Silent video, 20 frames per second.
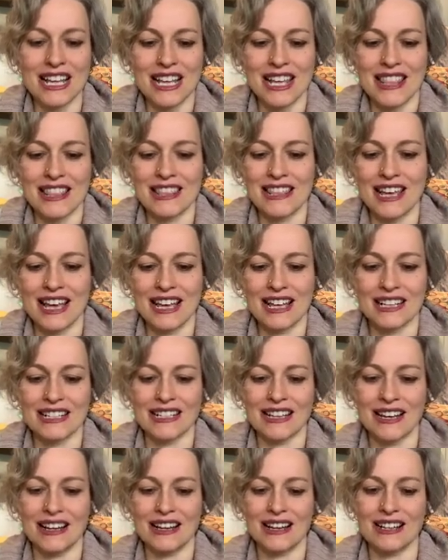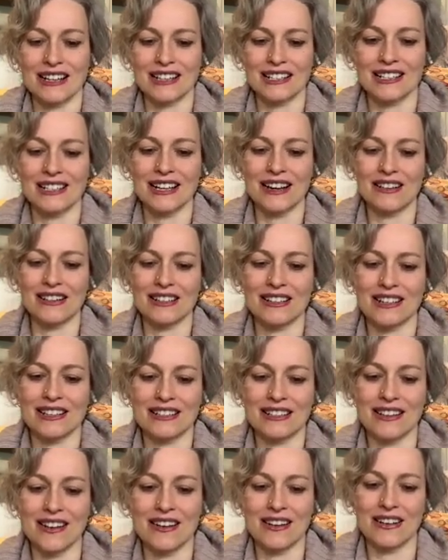that Sarah
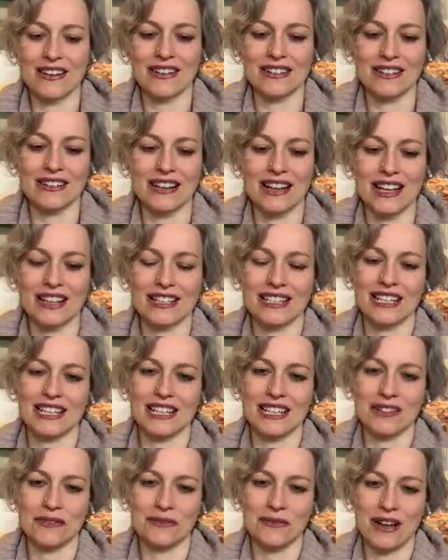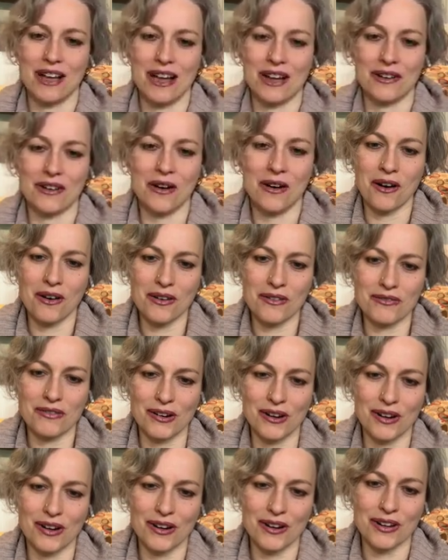Lazar did at
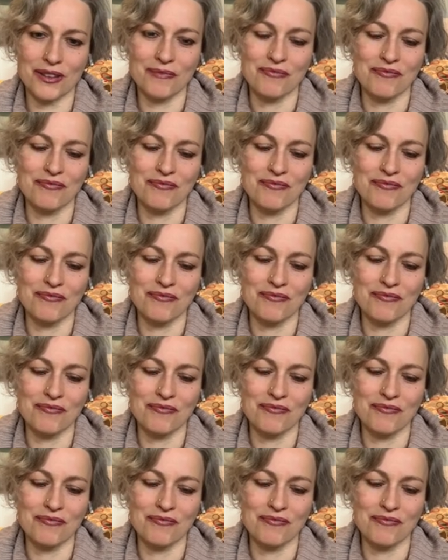Harvard,